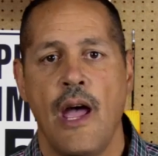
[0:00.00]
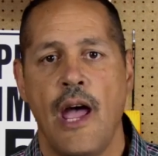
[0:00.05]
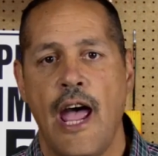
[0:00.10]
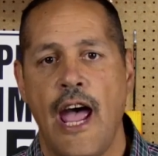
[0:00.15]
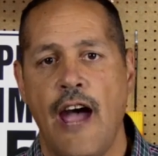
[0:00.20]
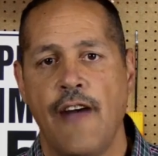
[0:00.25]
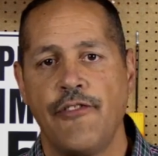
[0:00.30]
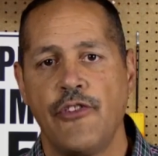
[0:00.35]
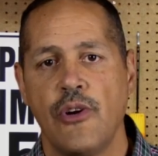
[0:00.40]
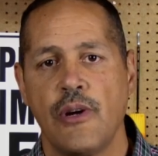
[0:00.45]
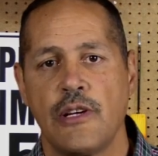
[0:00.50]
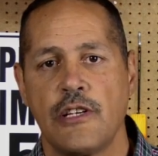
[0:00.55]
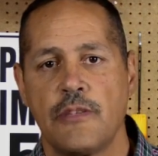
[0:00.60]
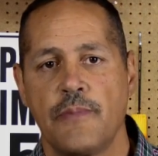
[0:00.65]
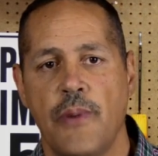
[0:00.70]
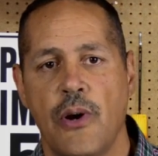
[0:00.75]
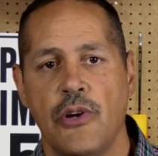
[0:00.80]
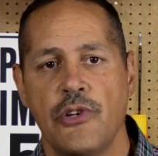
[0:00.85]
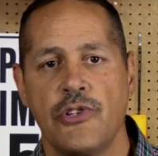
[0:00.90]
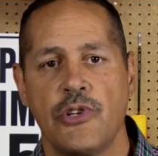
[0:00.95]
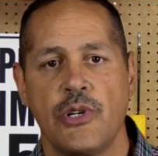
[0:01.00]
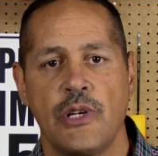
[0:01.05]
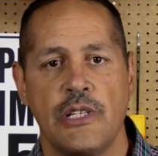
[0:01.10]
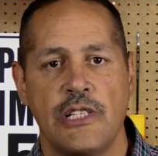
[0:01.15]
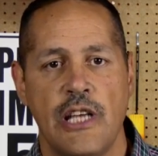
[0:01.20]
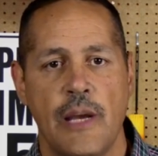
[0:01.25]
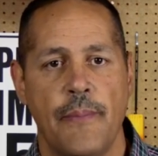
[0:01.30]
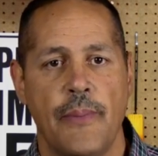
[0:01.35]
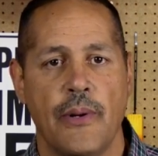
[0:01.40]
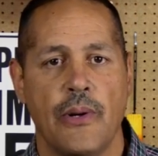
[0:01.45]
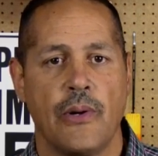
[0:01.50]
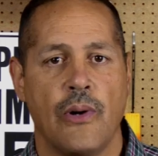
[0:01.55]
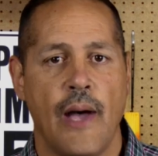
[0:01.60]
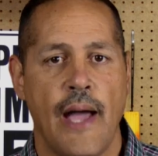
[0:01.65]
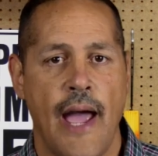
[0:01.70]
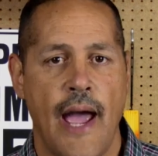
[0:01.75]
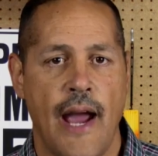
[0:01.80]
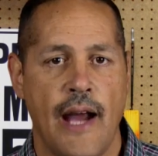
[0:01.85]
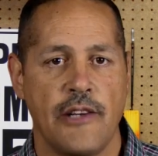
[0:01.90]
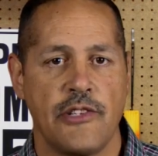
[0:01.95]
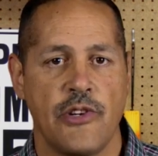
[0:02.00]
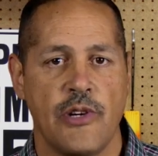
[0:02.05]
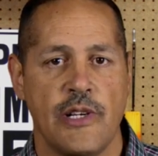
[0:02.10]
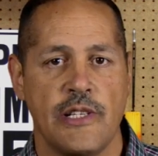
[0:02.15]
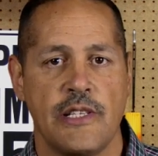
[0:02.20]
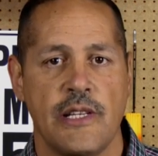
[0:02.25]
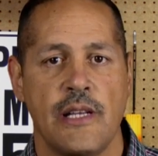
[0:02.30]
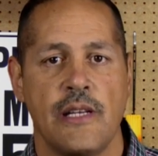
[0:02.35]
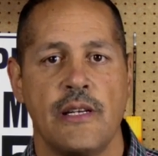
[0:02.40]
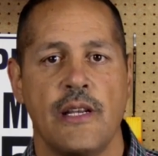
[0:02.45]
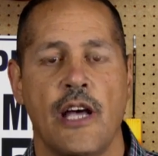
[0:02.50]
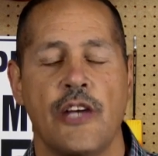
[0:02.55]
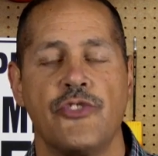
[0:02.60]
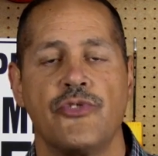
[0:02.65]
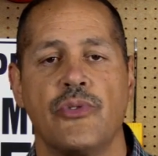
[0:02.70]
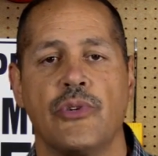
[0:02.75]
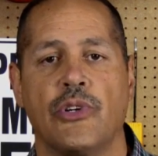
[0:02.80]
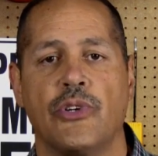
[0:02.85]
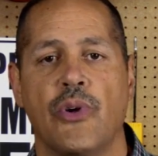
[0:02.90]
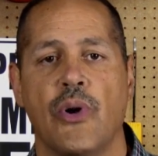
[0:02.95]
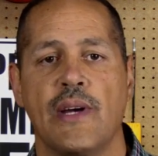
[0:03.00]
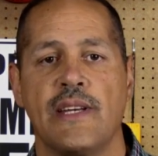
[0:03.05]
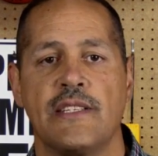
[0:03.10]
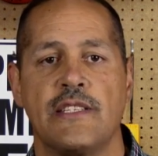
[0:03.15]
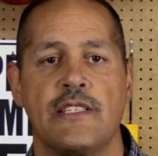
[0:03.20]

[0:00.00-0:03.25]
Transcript: After exposure to typical hazardous industrial noise,